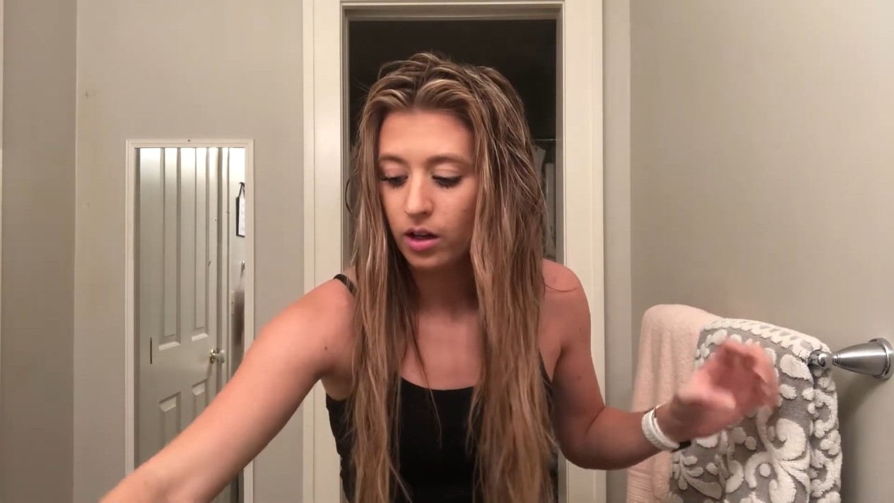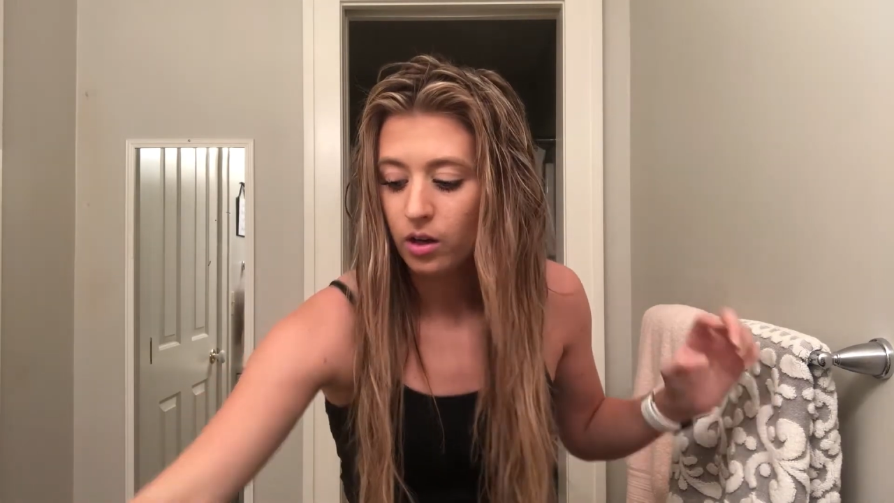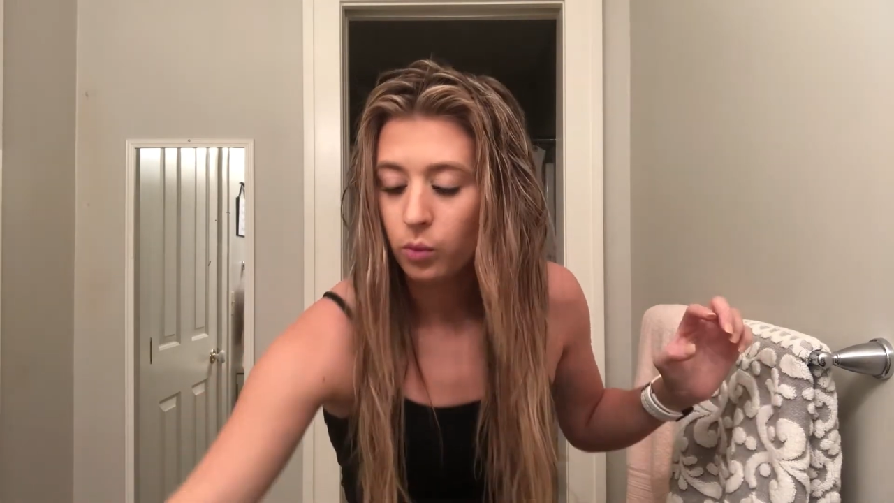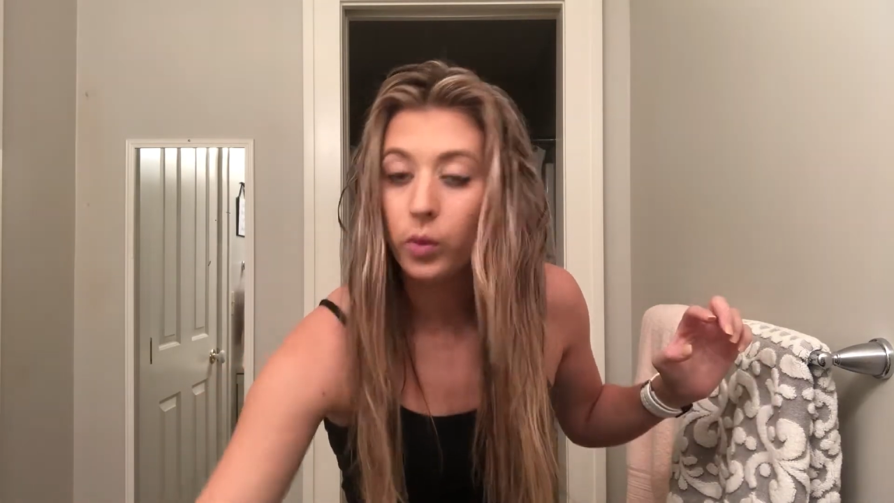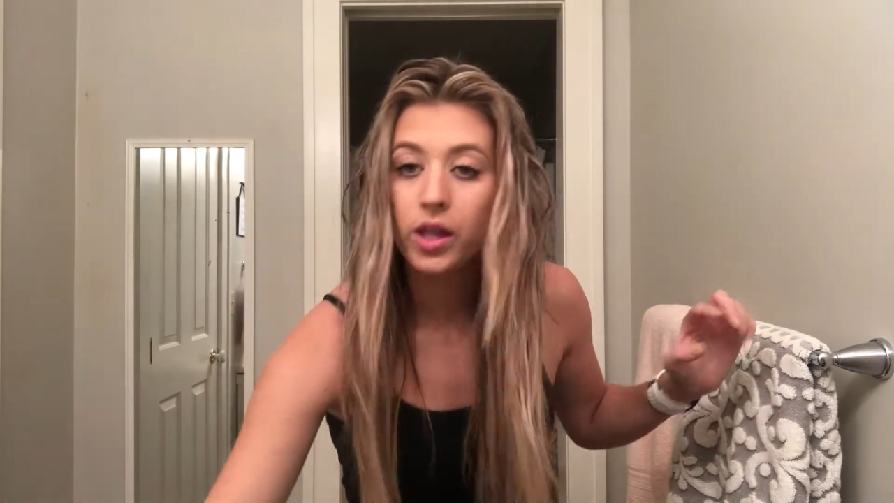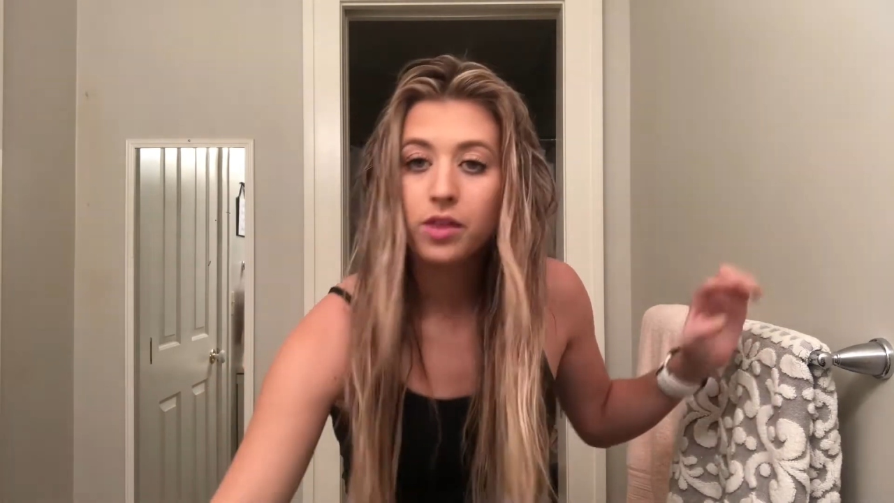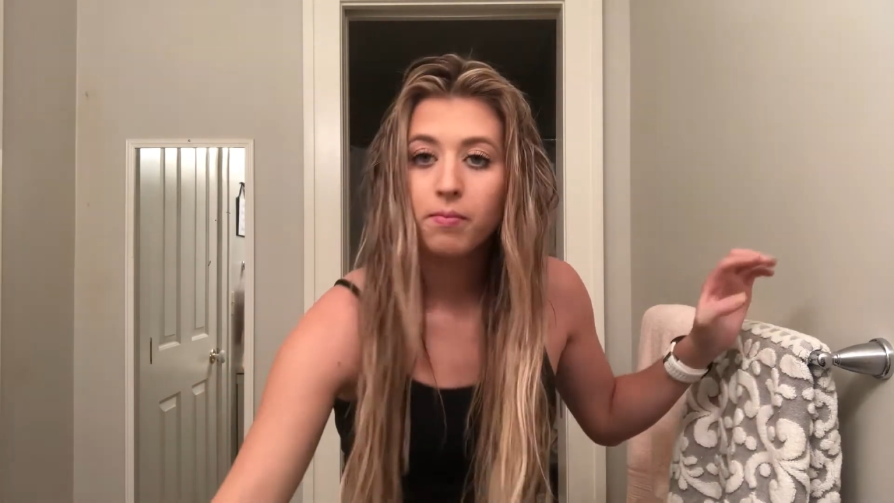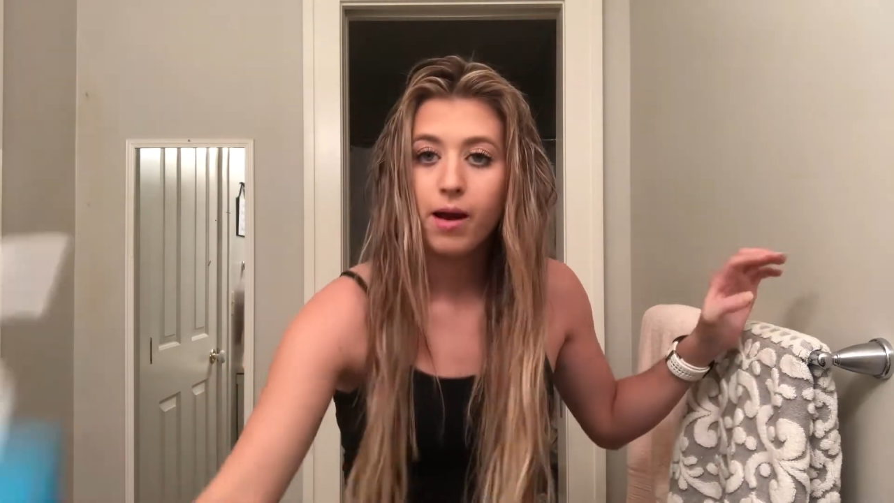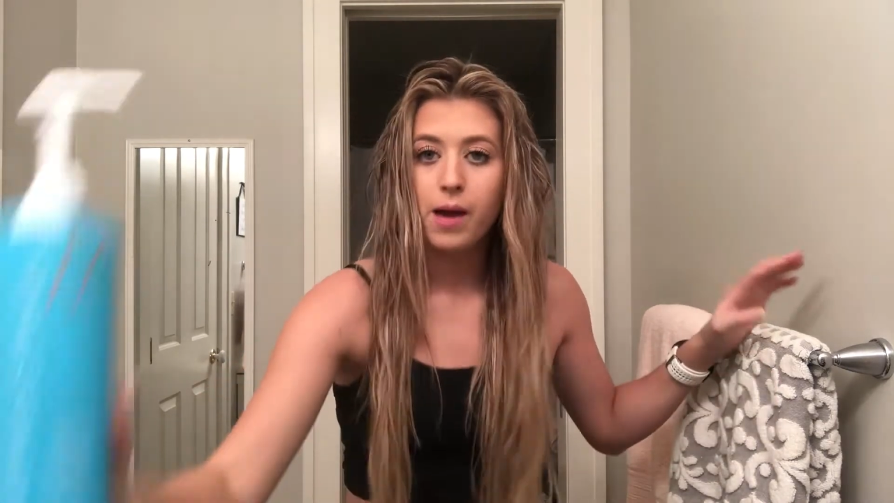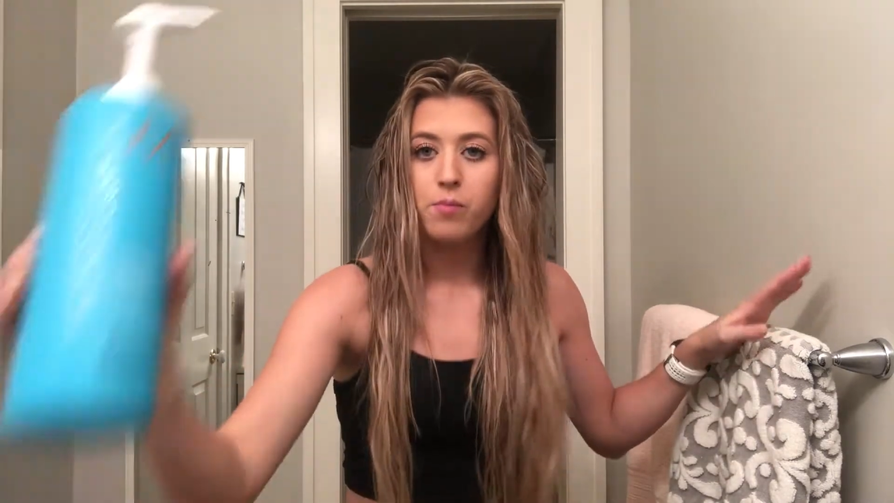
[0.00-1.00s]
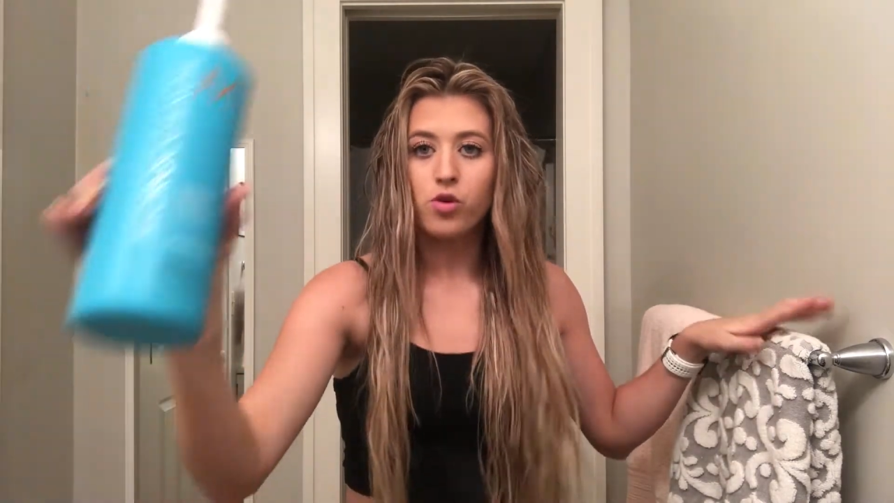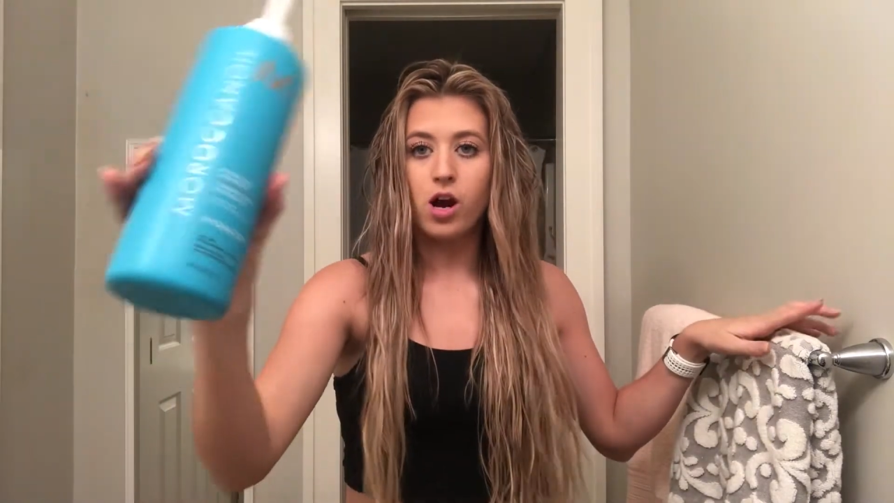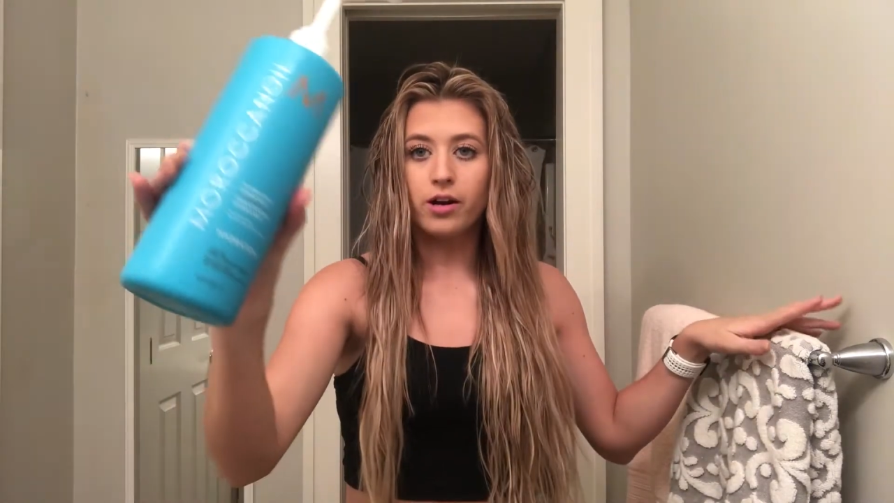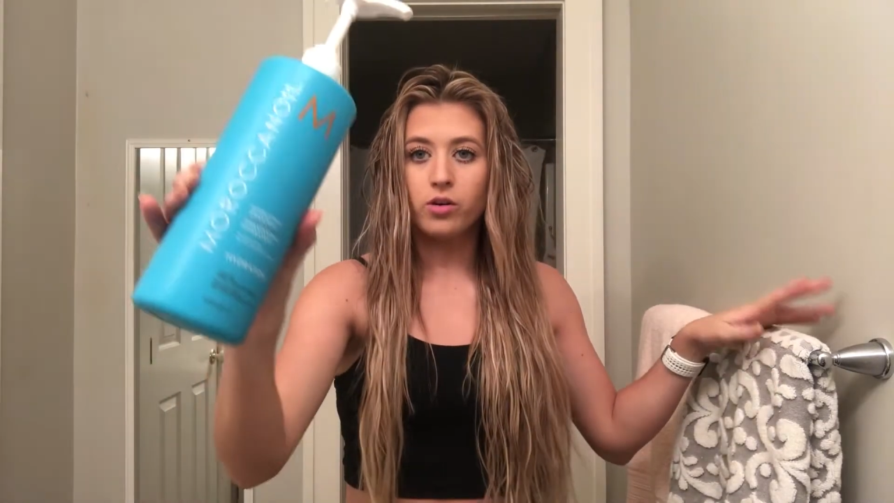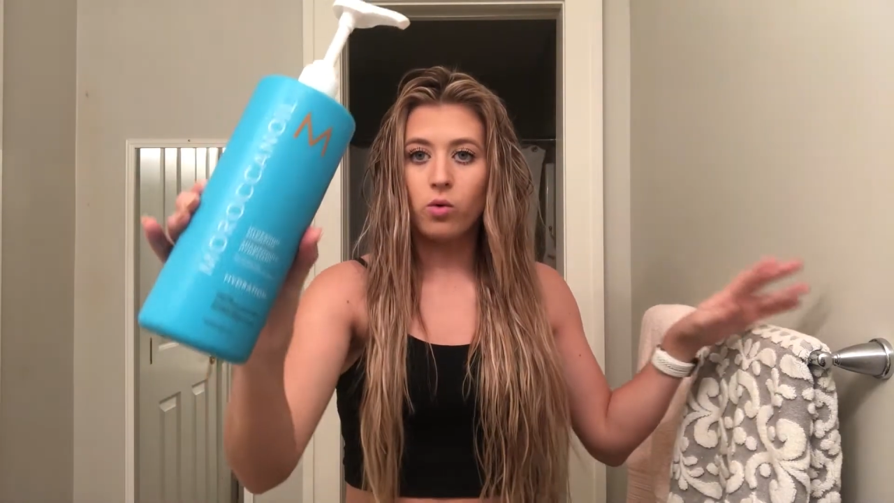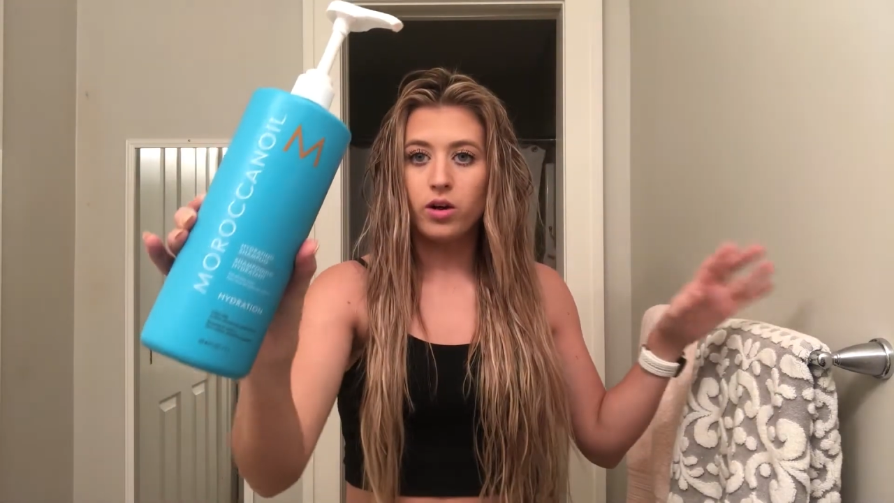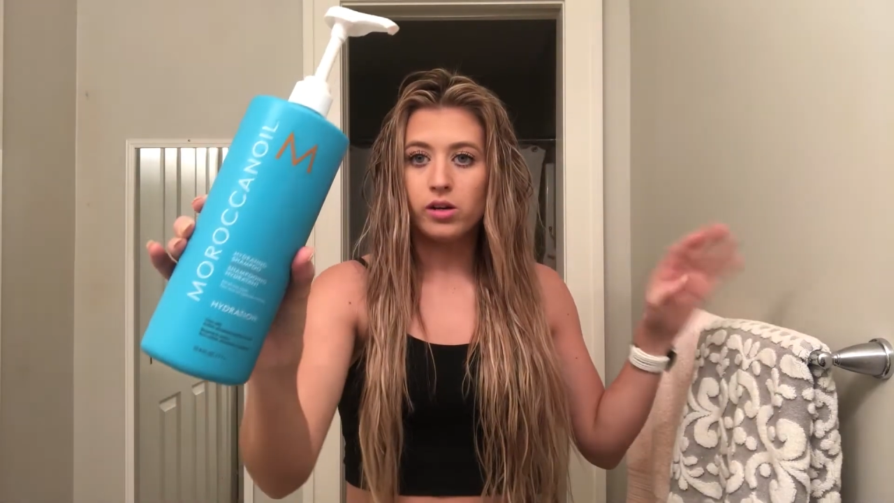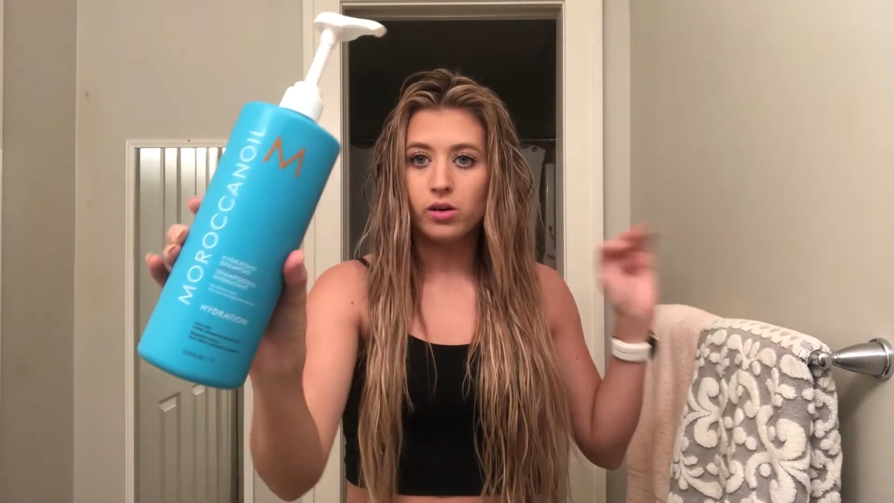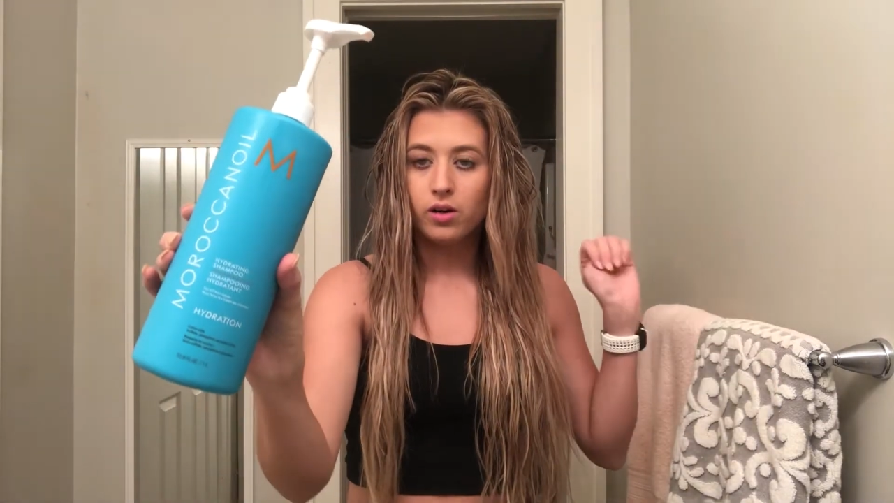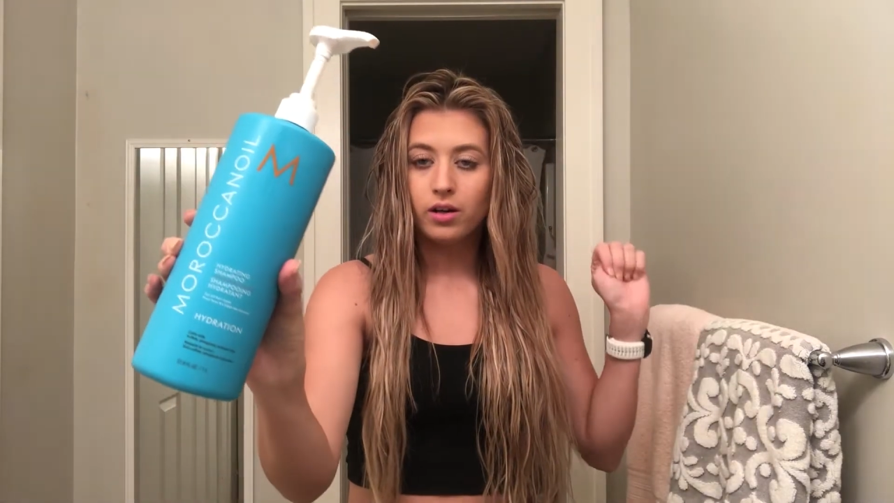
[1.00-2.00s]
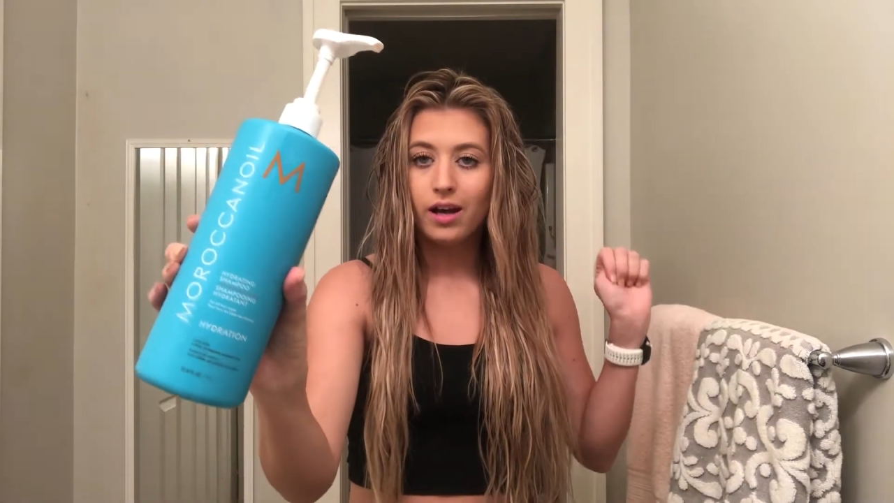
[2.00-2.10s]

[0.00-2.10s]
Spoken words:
with my Moroccanoil